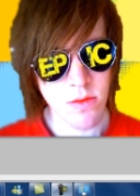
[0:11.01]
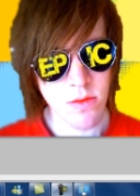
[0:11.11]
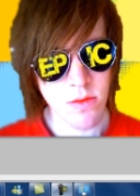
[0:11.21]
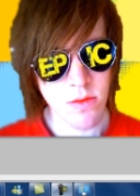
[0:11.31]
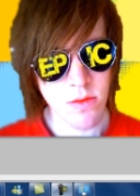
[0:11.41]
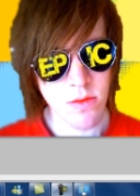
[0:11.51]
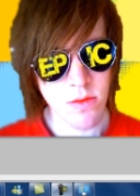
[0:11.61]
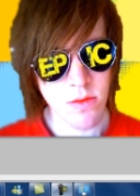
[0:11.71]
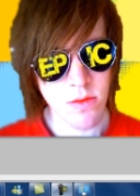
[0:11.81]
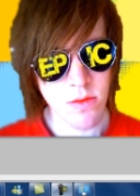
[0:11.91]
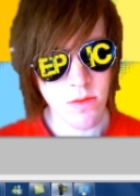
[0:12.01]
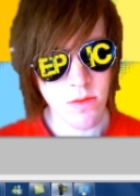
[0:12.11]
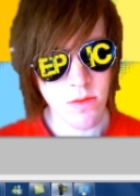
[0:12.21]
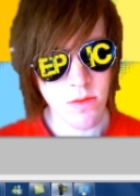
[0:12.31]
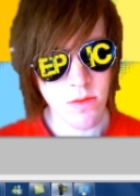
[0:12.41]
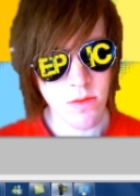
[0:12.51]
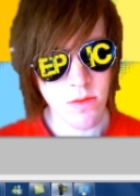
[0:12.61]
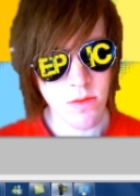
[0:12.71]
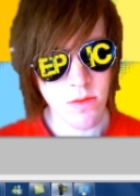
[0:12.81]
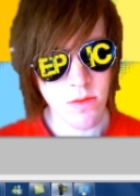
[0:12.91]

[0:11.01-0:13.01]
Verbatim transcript: in a simple and fast way